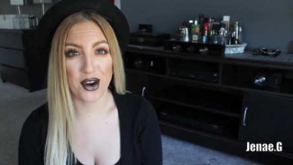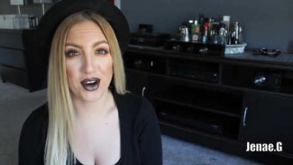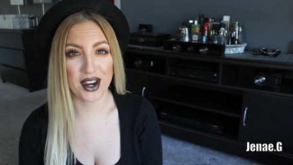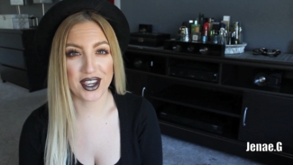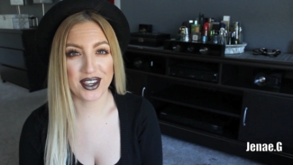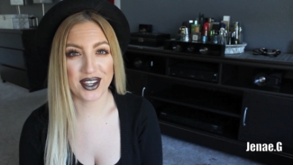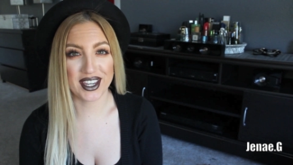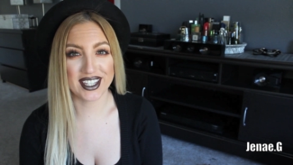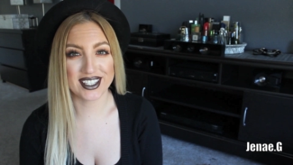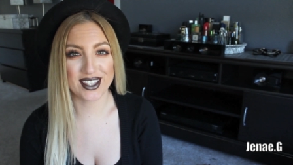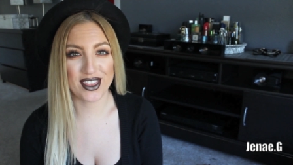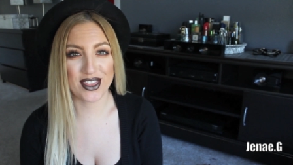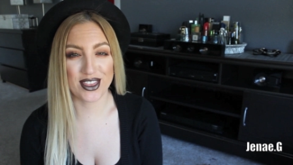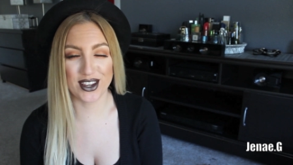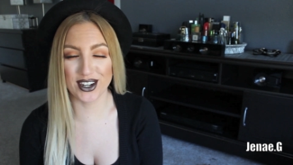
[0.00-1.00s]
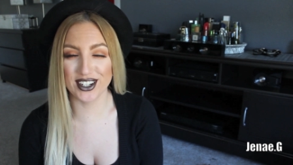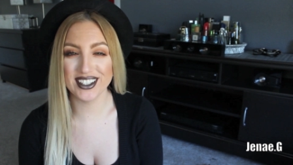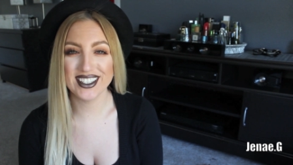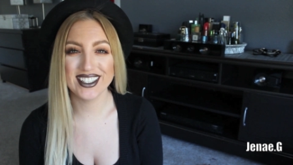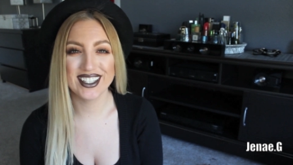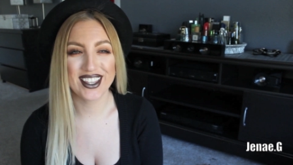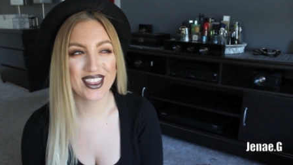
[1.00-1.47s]
Alright, you guys,
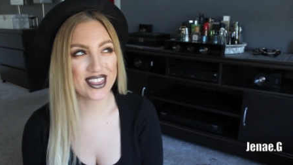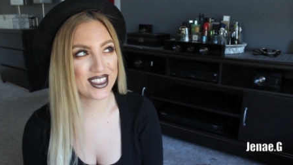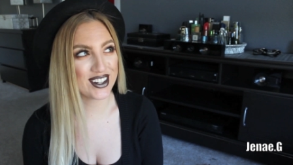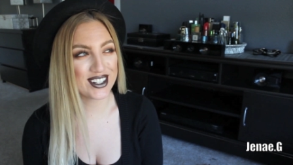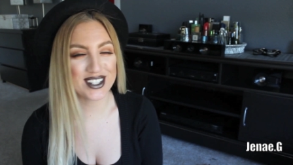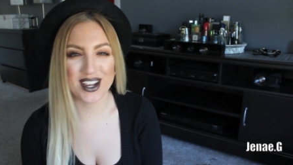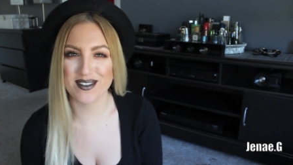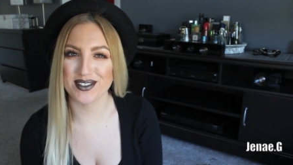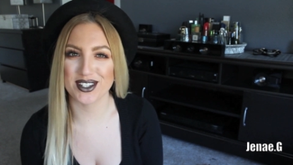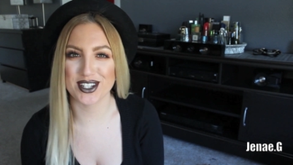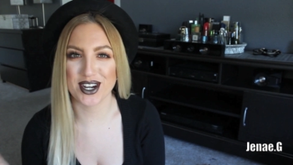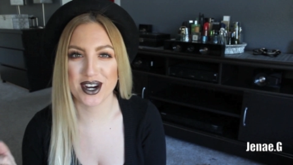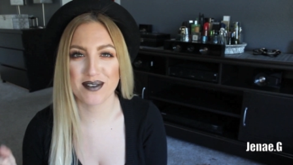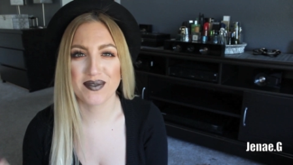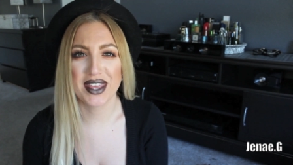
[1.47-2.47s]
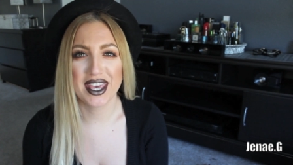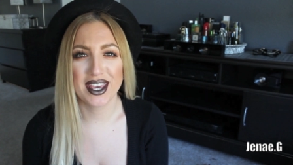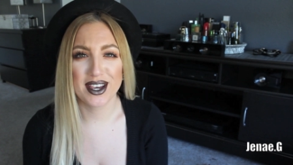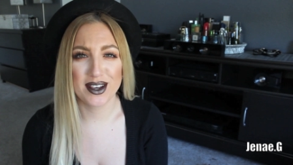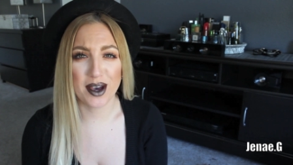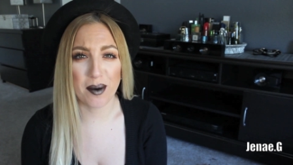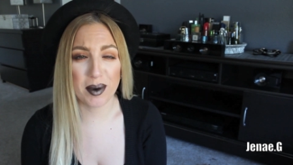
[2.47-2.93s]
third time's a charm.
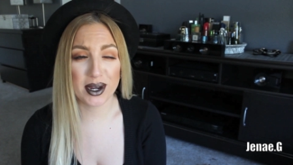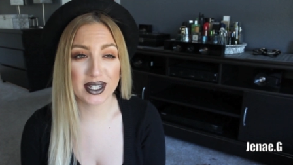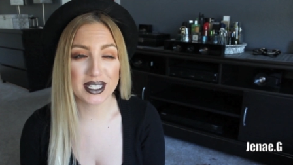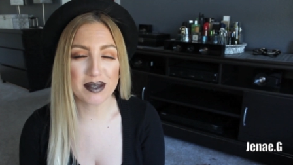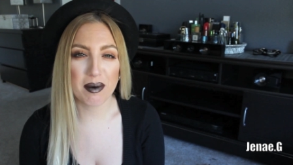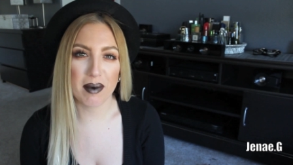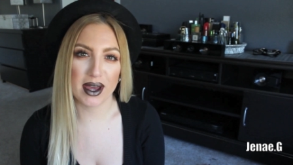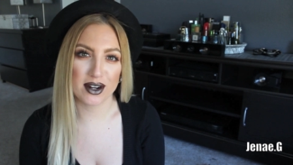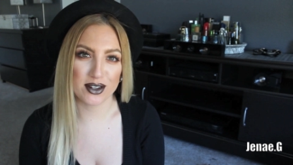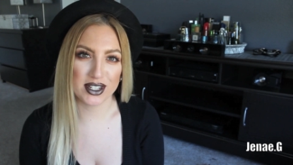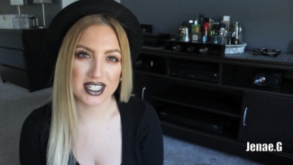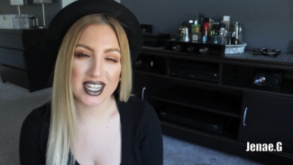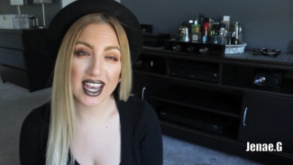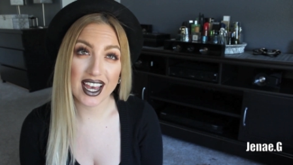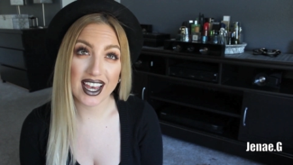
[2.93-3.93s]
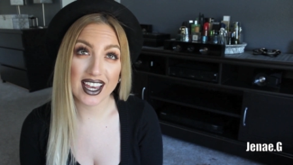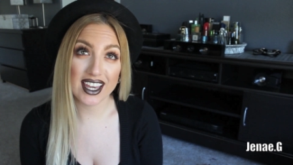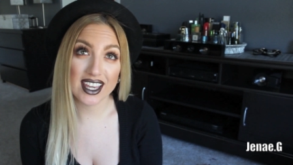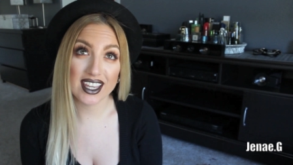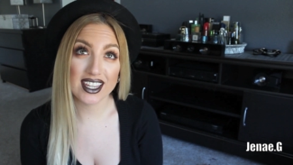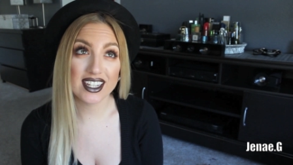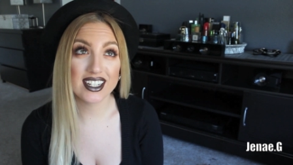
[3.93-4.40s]
Apparently my battery
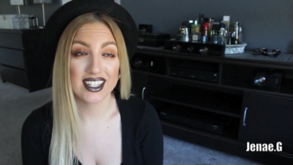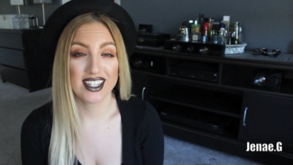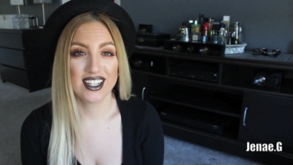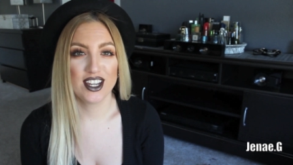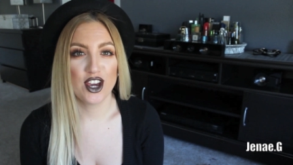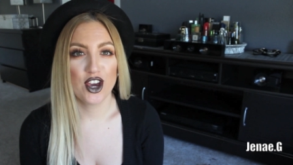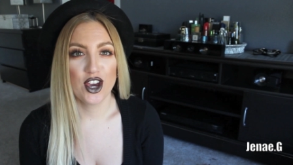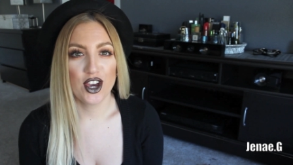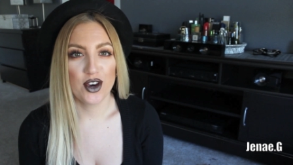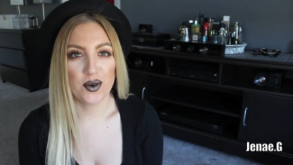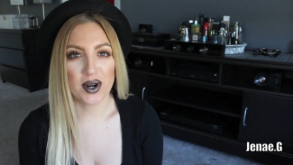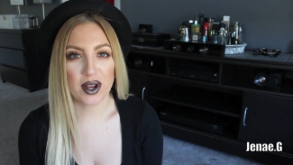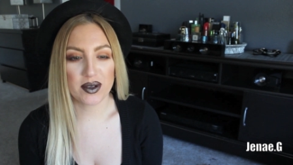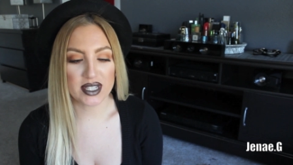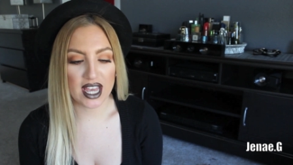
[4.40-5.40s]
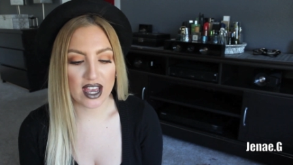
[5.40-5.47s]
died when I was